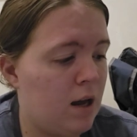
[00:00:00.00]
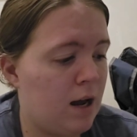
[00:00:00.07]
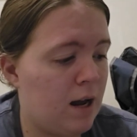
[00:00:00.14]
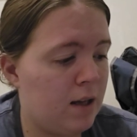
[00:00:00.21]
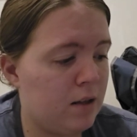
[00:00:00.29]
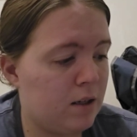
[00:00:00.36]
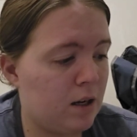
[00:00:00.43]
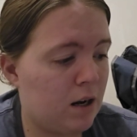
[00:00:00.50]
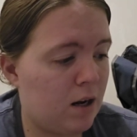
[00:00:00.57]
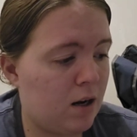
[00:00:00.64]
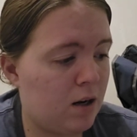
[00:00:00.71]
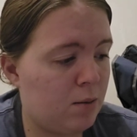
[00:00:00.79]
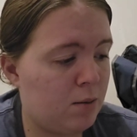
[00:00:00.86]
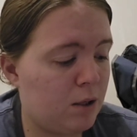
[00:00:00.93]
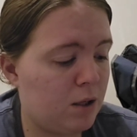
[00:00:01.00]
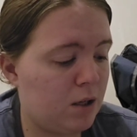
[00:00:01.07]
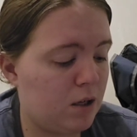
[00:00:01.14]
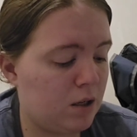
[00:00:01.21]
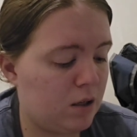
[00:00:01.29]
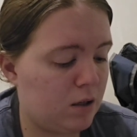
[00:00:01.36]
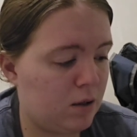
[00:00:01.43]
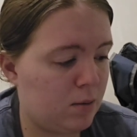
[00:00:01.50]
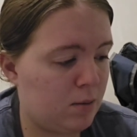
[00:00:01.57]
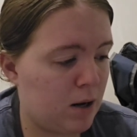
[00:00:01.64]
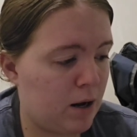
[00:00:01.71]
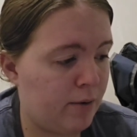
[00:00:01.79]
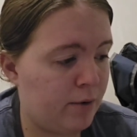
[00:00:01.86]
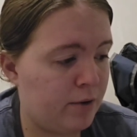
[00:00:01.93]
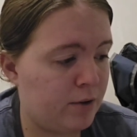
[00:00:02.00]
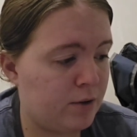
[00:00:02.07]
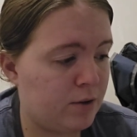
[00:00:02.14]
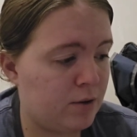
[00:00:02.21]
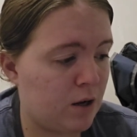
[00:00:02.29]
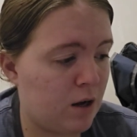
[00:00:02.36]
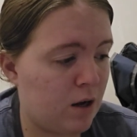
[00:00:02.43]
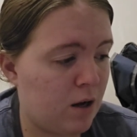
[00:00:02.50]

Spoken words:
at the time. I was